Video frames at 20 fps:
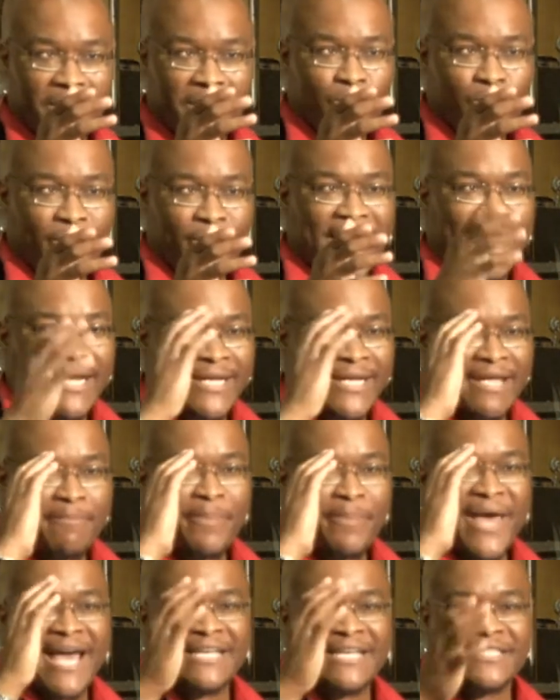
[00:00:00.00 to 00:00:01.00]
We got to get
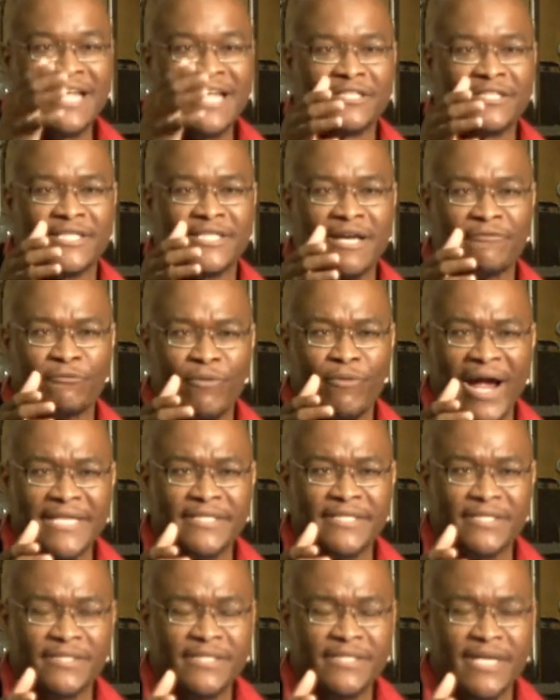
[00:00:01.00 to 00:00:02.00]
past our self
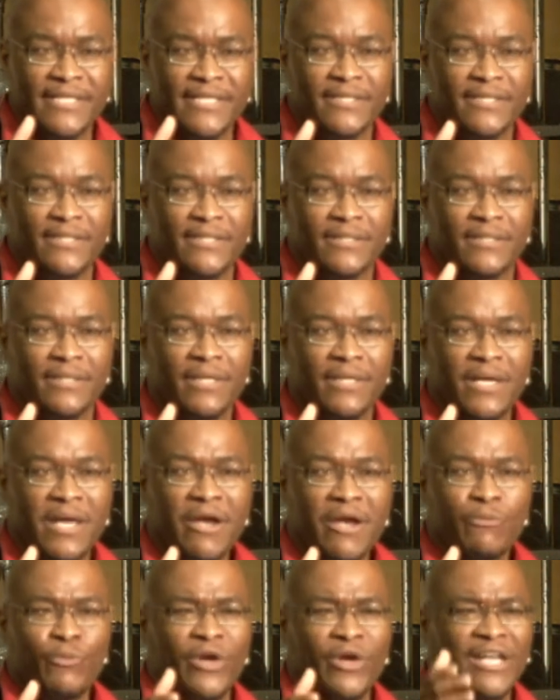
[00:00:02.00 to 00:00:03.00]
righteousness.
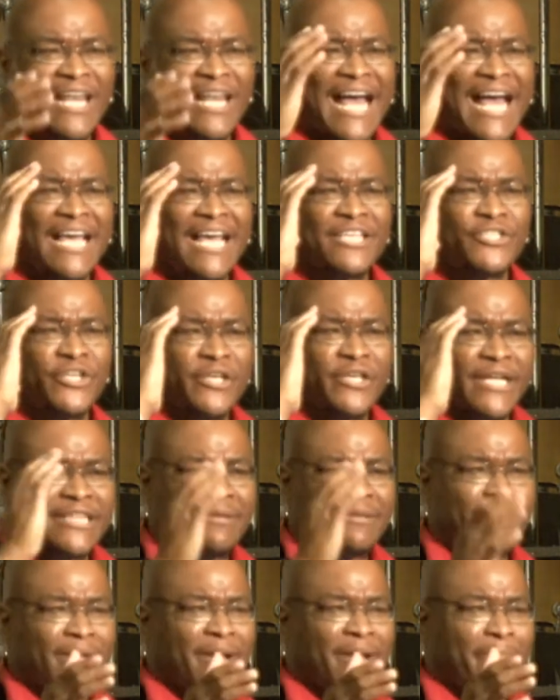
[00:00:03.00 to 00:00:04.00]
Realize you're
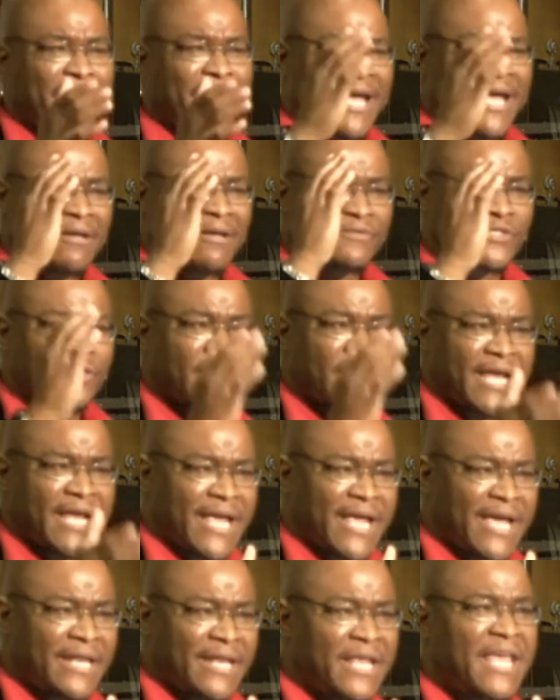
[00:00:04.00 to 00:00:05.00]
nothing but a bag of
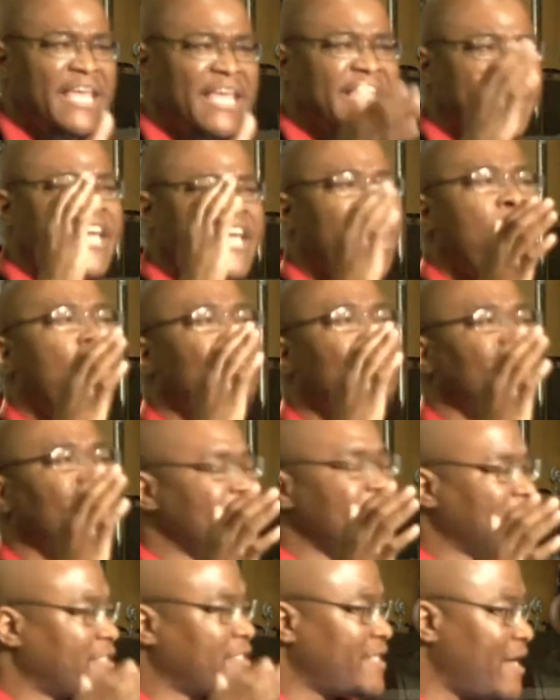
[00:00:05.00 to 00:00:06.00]
sin. Get over
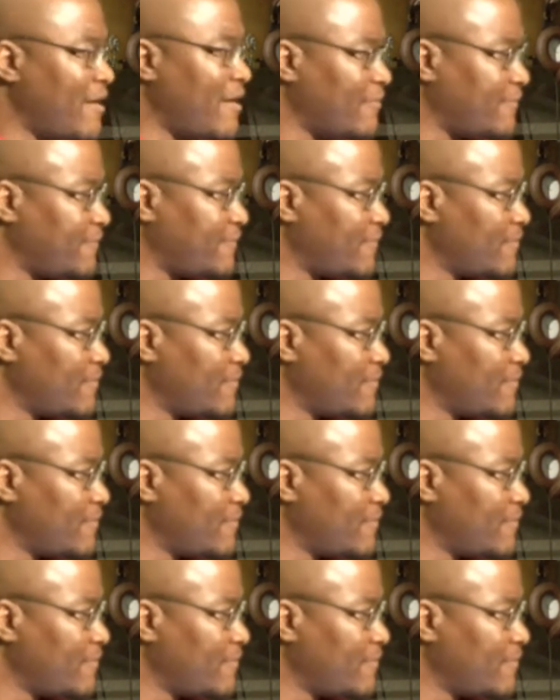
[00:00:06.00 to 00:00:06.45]
yourself.